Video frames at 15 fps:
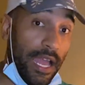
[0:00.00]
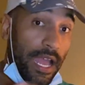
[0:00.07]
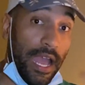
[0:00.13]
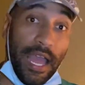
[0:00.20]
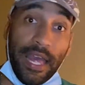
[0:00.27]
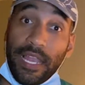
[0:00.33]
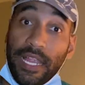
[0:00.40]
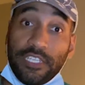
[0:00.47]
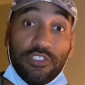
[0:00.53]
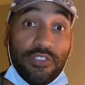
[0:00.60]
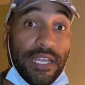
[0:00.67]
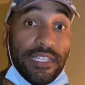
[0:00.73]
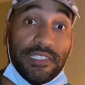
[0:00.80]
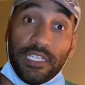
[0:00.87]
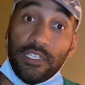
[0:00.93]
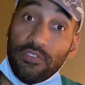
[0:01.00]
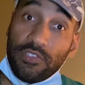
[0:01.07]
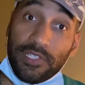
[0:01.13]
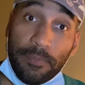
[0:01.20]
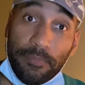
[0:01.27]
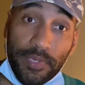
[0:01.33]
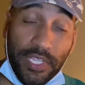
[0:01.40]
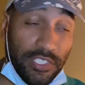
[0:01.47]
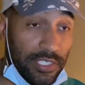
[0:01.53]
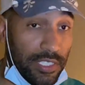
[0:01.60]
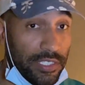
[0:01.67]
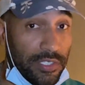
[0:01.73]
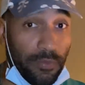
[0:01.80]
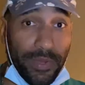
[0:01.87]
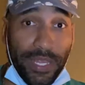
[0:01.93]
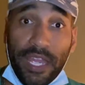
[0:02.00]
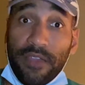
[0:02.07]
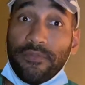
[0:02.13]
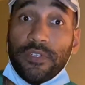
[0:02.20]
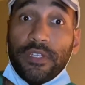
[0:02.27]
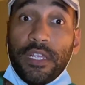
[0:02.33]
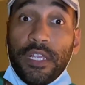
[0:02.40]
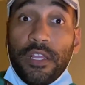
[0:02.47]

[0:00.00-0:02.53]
I'll holler at you. I'll send you some pictures or whatever.